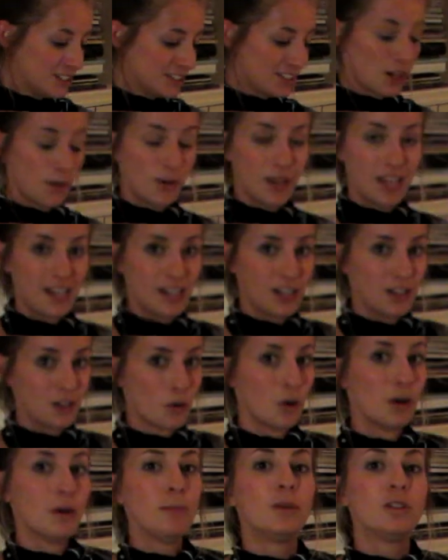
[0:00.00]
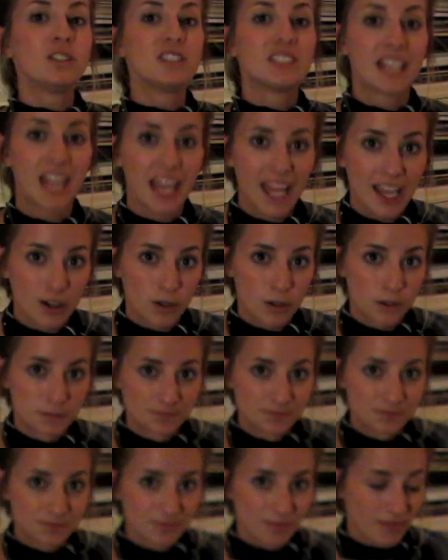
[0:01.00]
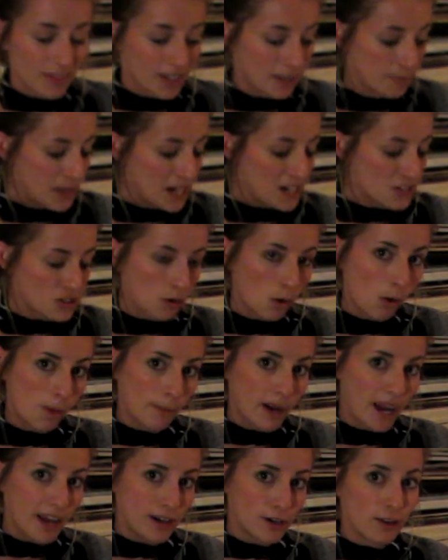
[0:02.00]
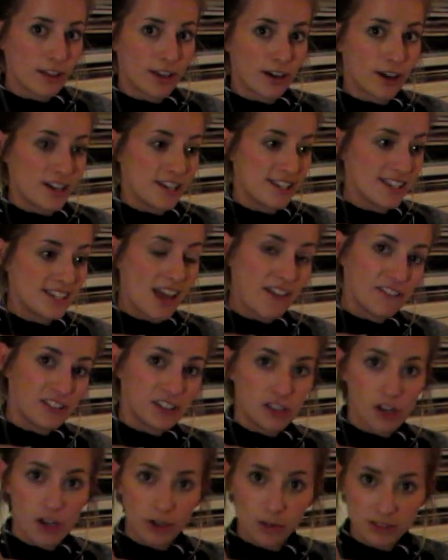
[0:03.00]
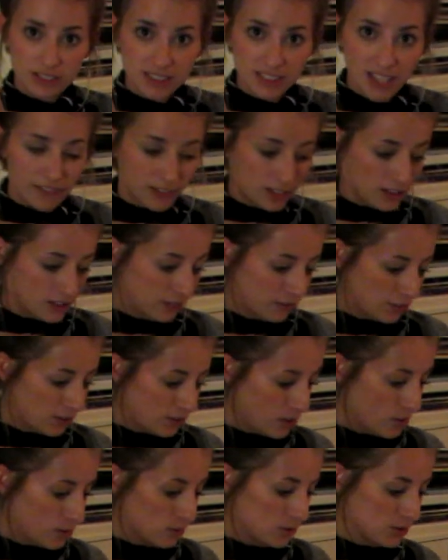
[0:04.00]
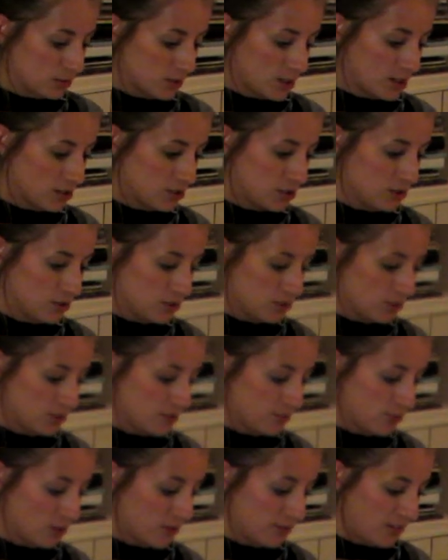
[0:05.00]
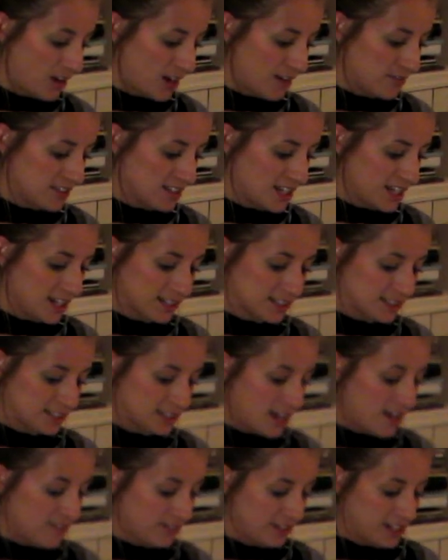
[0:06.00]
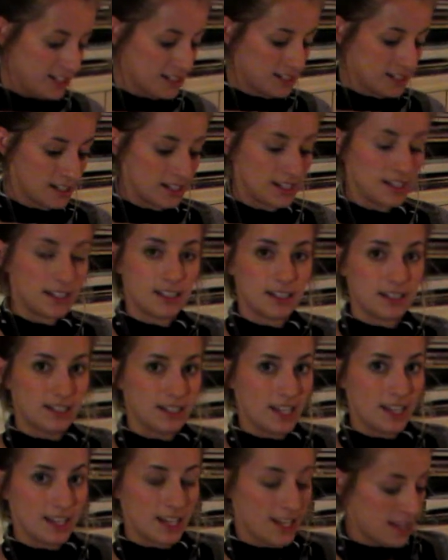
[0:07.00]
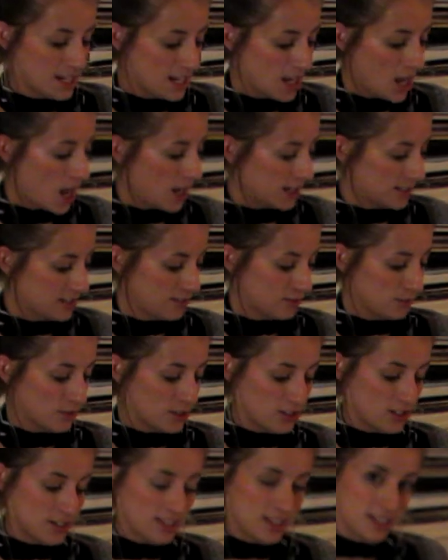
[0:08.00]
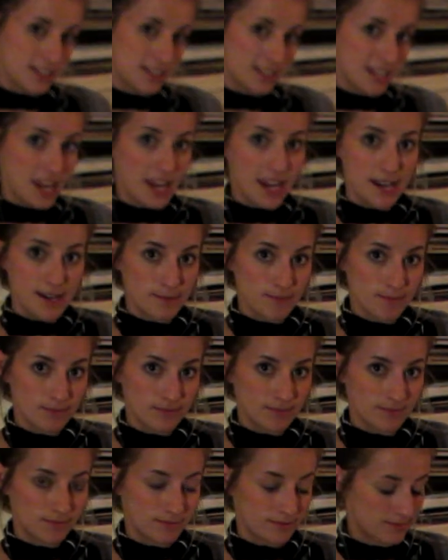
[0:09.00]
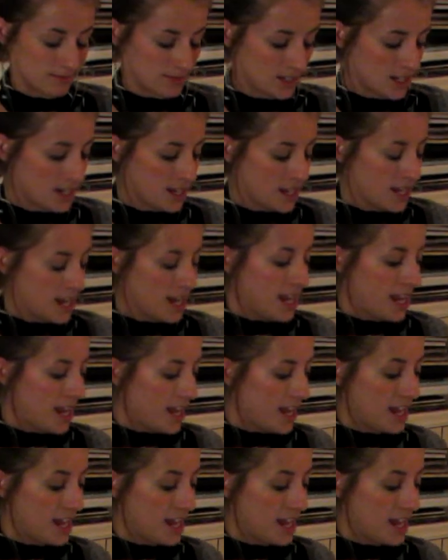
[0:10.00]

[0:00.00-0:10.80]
So in a normal scale, major or minor, there are seven different notes. 1, 2, 3, 4, 5, 6, 7, and then the octave, which is the same.